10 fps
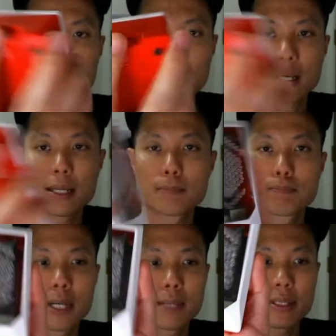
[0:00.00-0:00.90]
like
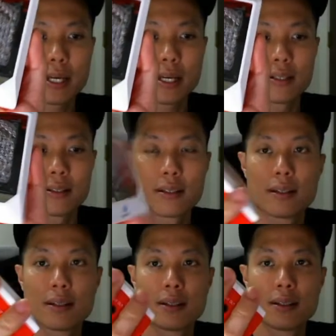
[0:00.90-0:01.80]
palm size.
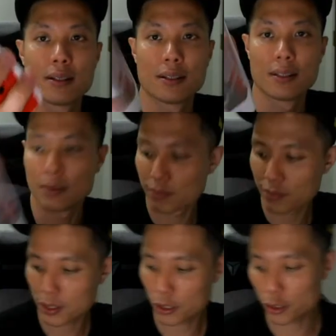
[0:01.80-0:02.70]

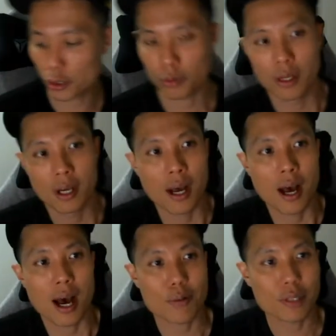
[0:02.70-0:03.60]
So
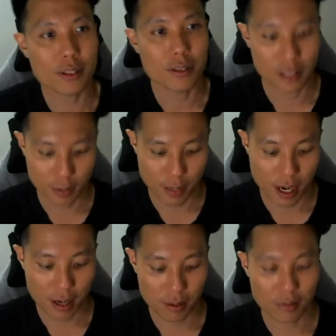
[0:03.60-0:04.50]
I wanted to learn about
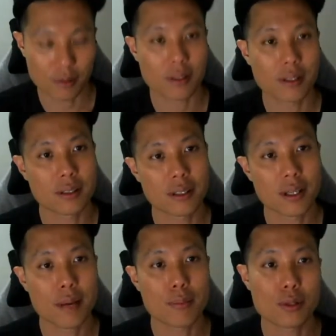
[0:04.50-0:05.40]
how it
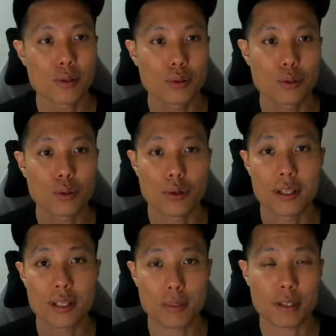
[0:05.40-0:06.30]
can be used to create
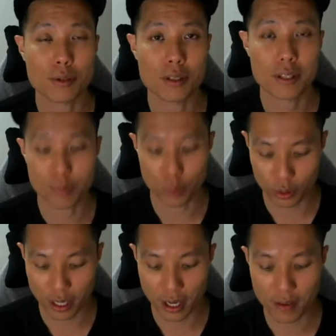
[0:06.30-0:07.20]
some interesting
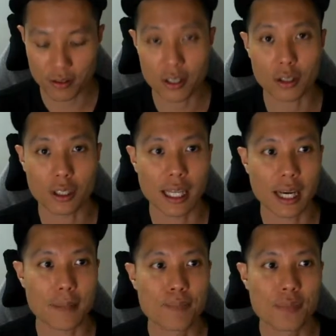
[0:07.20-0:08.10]
project that I've seen
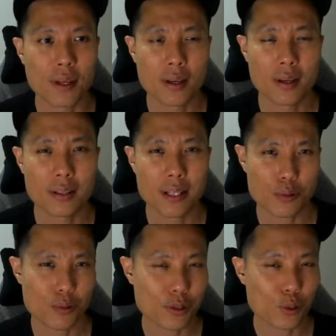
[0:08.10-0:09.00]
online. There's
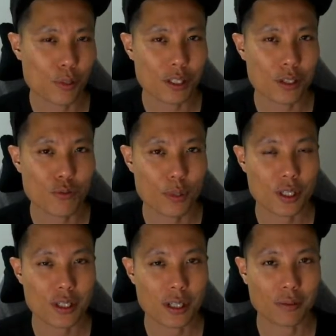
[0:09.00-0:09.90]
really so much
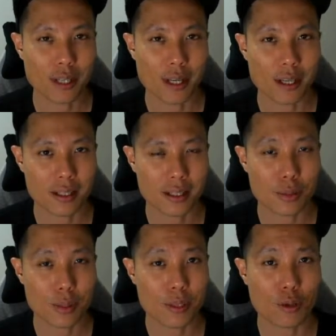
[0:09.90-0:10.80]
information out there that it seems a
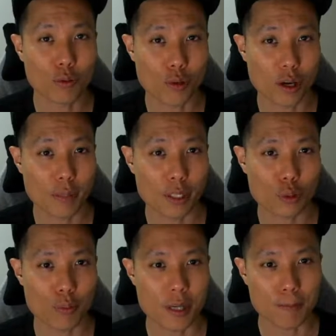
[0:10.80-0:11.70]
bit overwhelming to
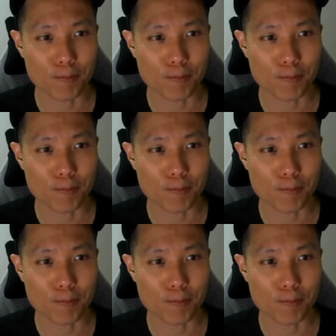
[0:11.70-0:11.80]
me.